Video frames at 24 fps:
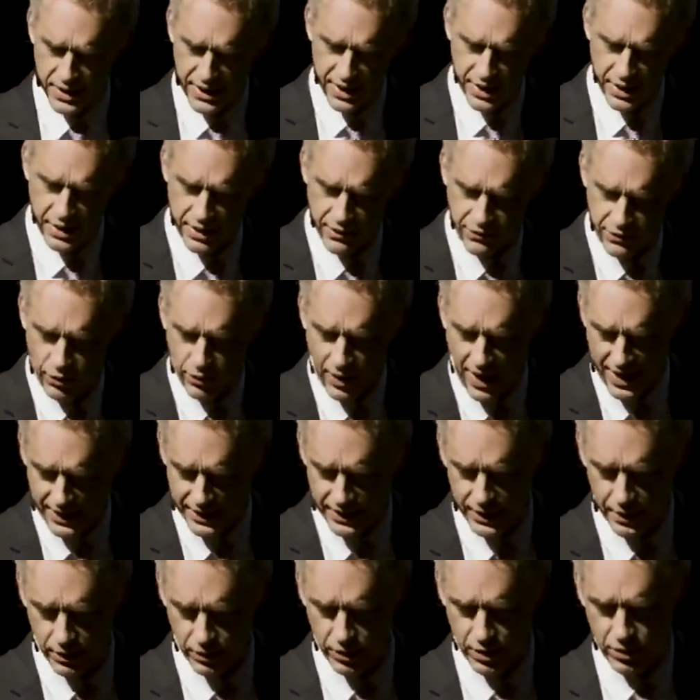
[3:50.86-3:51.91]
And then if you
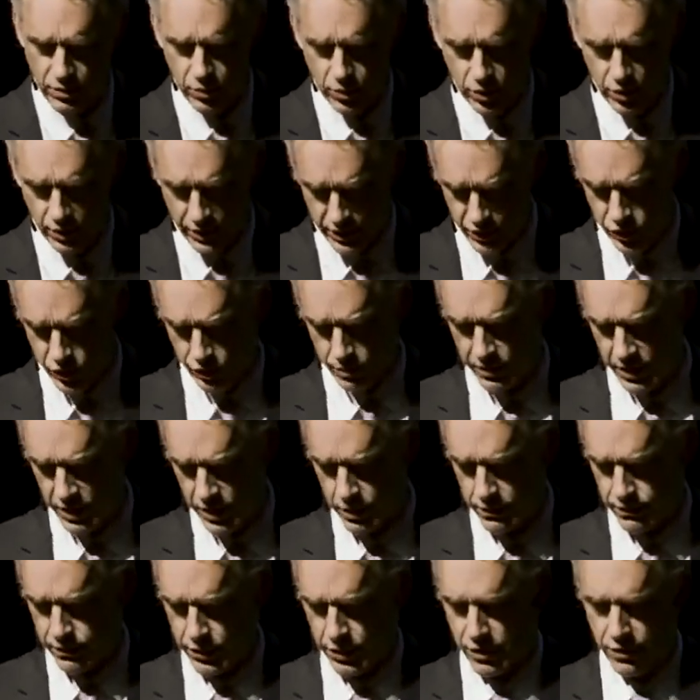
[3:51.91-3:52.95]
act it out in the world, it should be
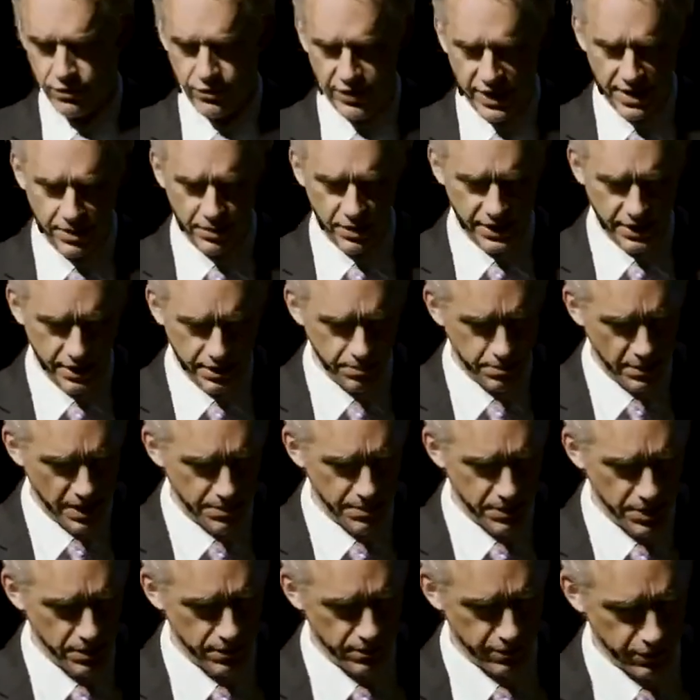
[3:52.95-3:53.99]
good for your family and
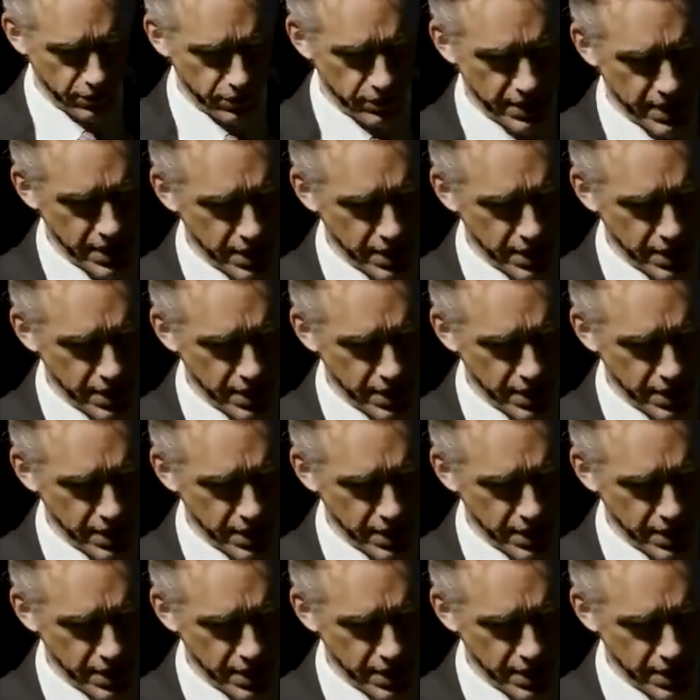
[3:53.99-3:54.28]
maybe for,